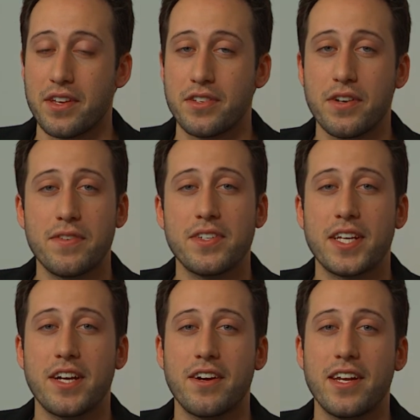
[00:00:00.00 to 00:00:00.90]
Server
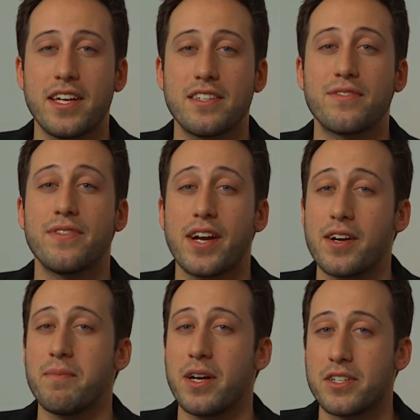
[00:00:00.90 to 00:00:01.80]
security is
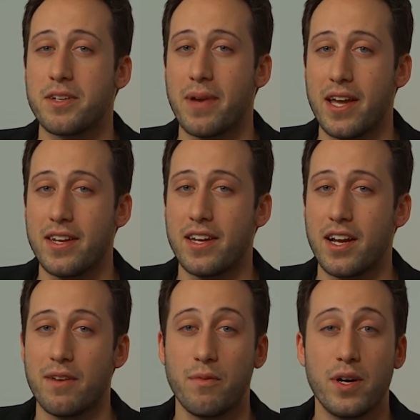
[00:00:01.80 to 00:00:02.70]
very much dependent
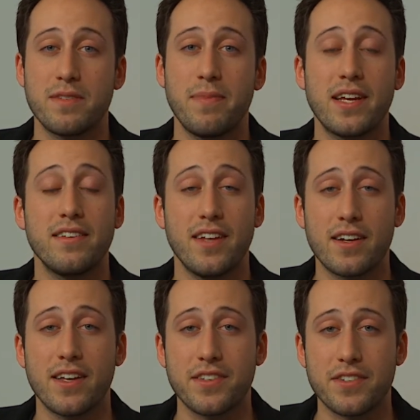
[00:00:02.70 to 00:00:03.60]
on what's being
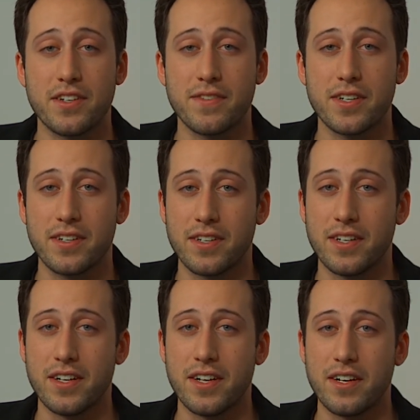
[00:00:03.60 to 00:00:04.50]
done on the server.
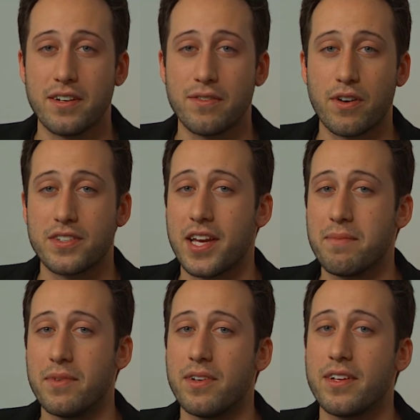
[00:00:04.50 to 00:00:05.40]
For
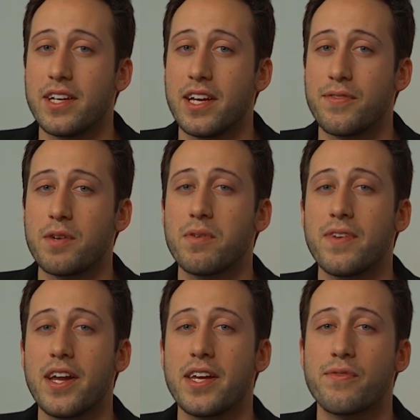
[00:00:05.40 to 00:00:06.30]
example, if you're
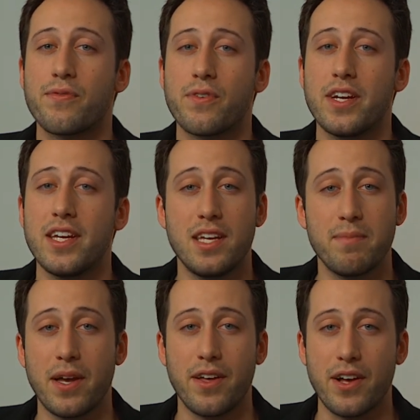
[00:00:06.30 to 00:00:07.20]
providing free
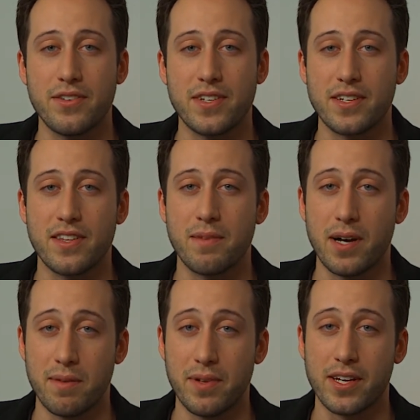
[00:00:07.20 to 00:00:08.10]
email hosting to the
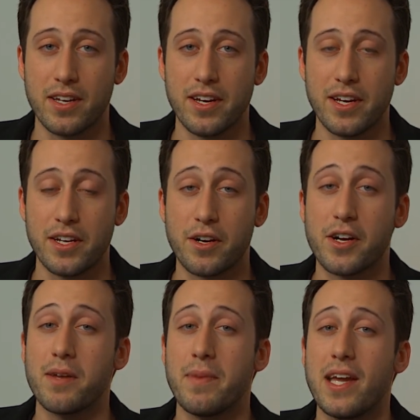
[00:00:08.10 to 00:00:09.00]
public, you're
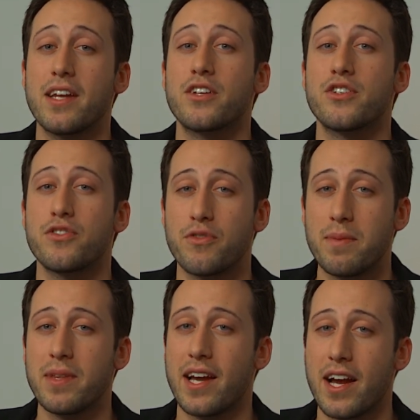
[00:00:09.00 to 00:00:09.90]
going to be at
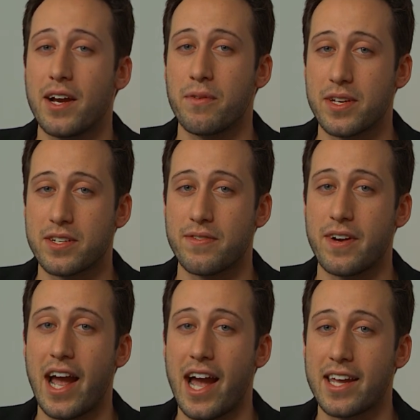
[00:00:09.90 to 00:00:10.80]
extremely high risk for
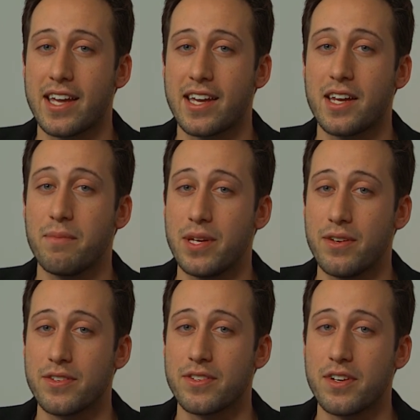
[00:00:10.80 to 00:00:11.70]
hacking and
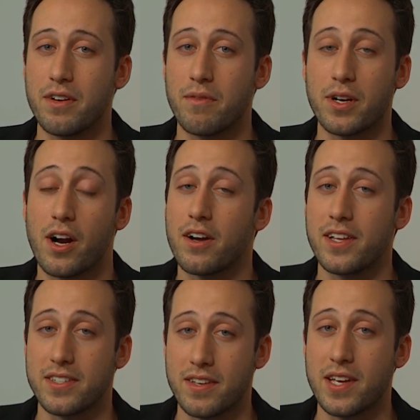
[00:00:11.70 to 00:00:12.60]
abuse,
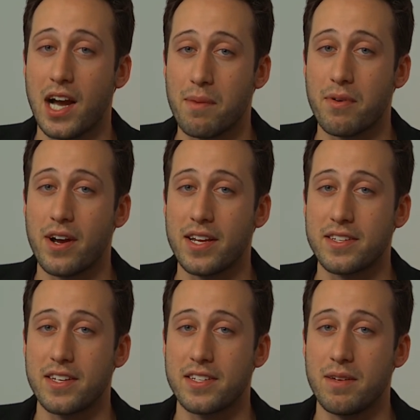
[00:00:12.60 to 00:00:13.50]
regardless of the operating
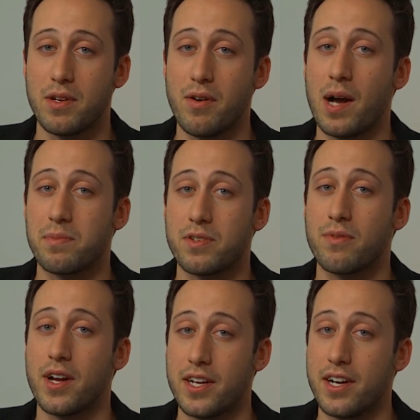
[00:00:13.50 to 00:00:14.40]
system you opt to
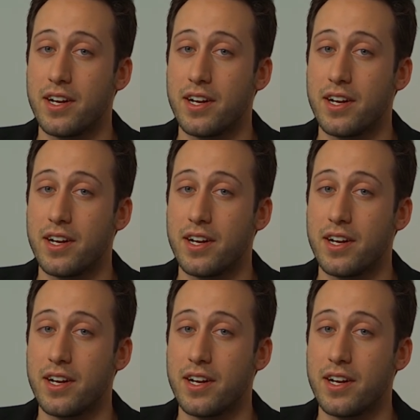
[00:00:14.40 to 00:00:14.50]
run it